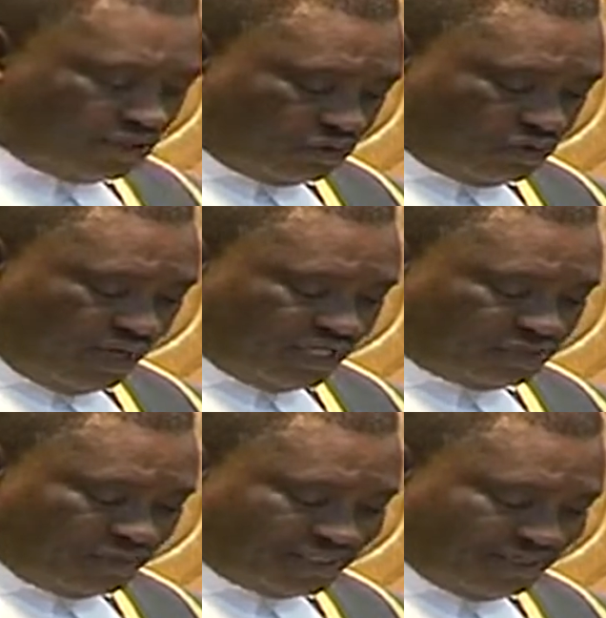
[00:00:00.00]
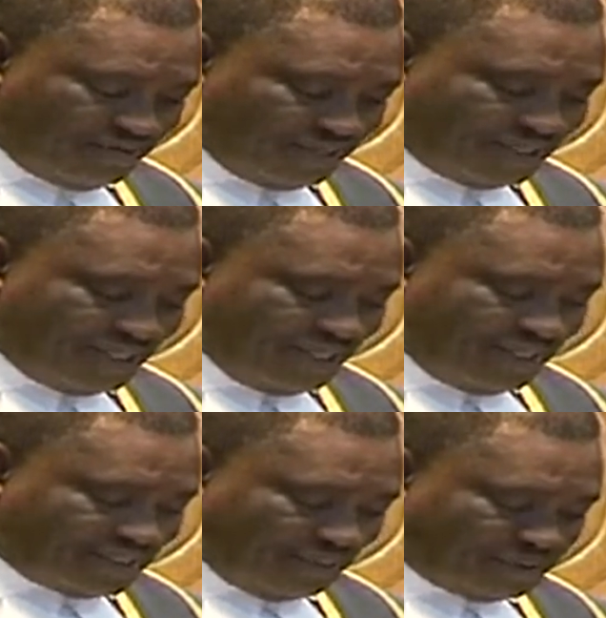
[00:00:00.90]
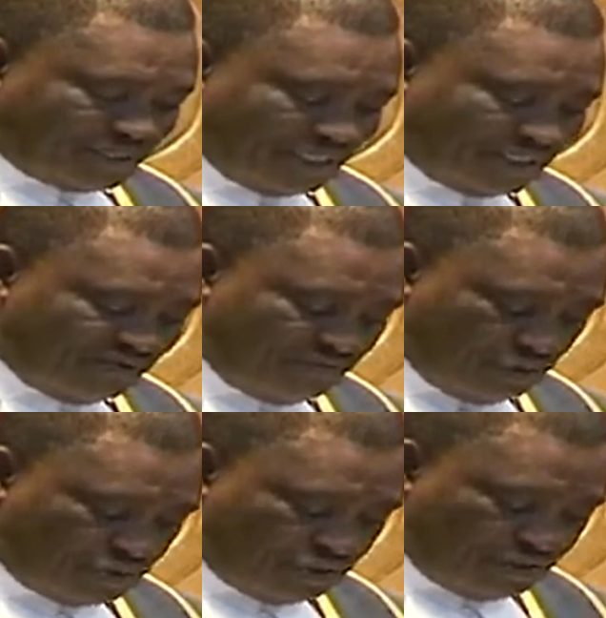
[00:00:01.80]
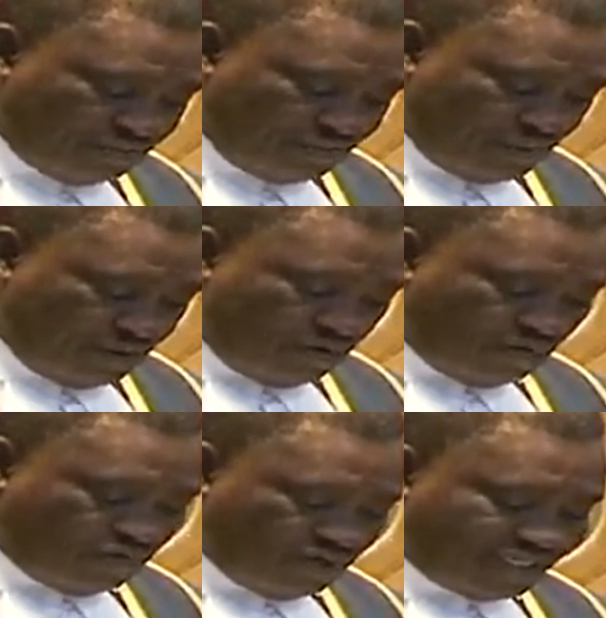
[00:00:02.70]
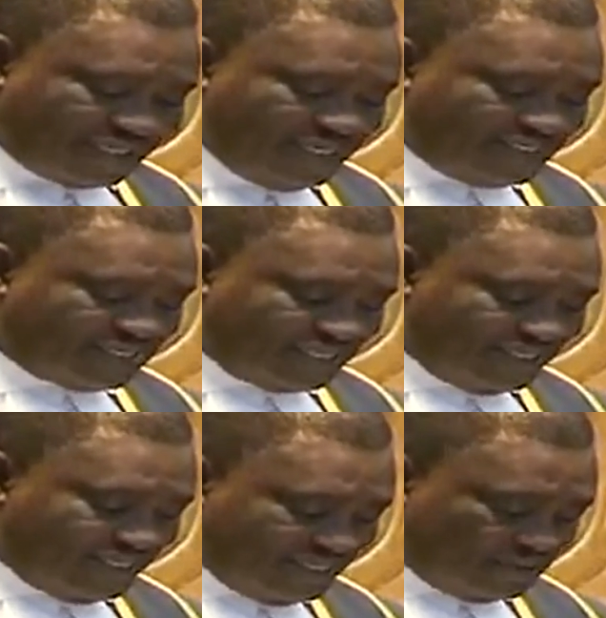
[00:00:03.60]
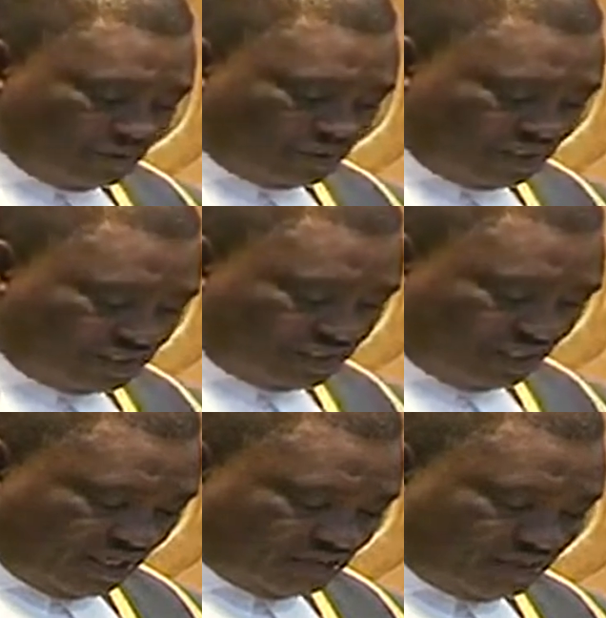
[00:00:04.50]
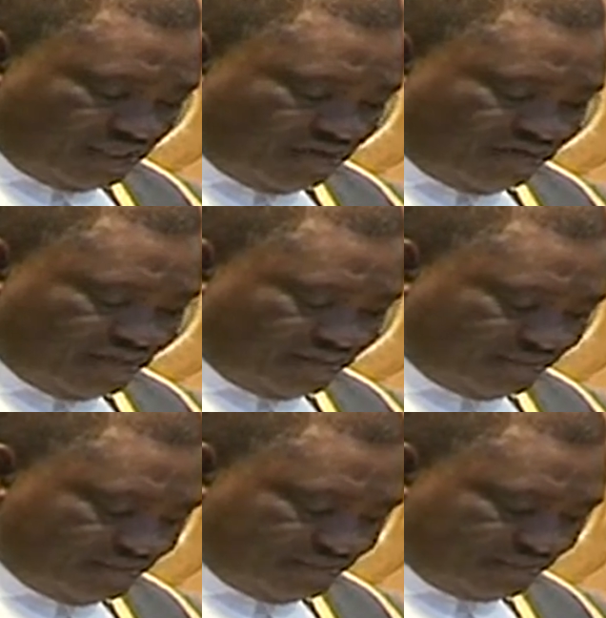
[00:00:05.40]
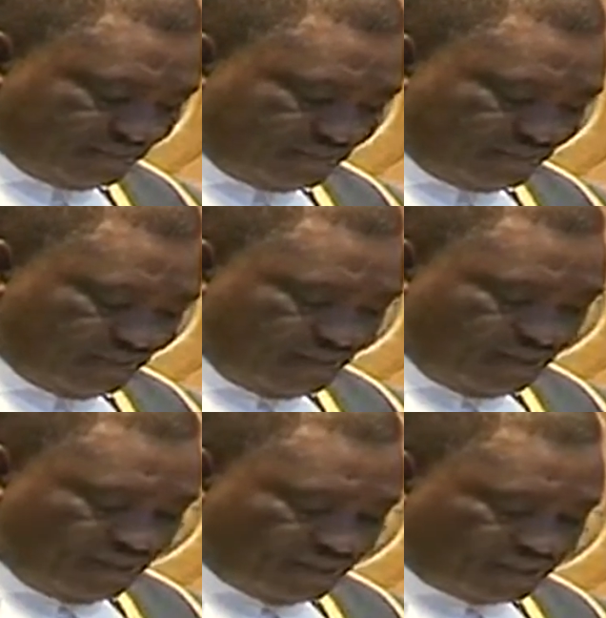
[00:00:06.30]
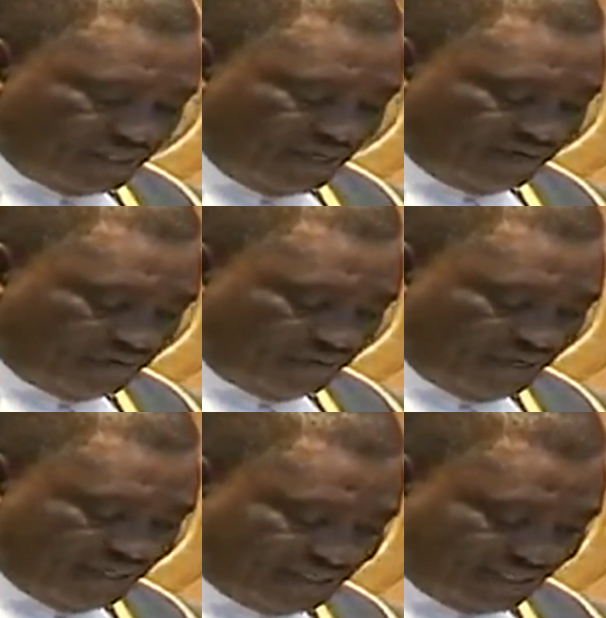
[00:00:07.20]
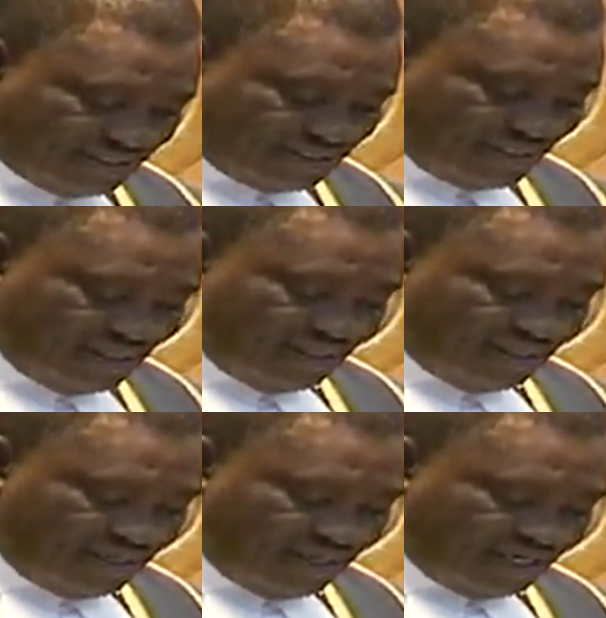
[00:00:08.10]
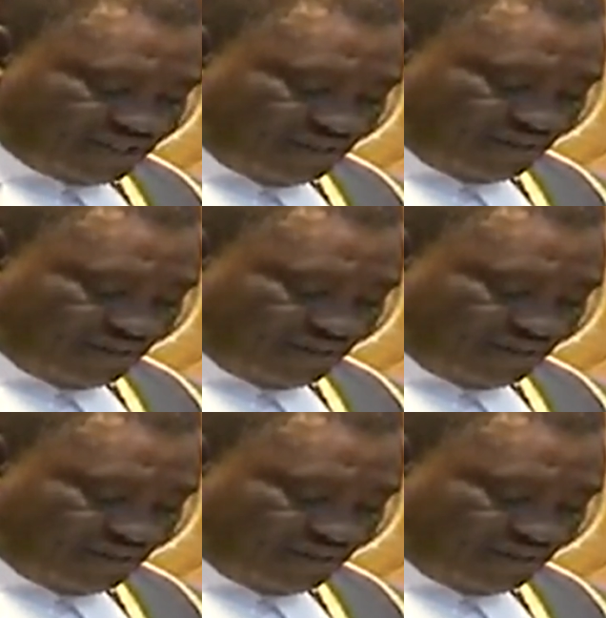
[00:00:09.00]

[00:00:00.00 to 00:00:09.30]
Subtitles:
through a specific substantive motion of which at least 3 days' notice has been given. It is clear from this that the direction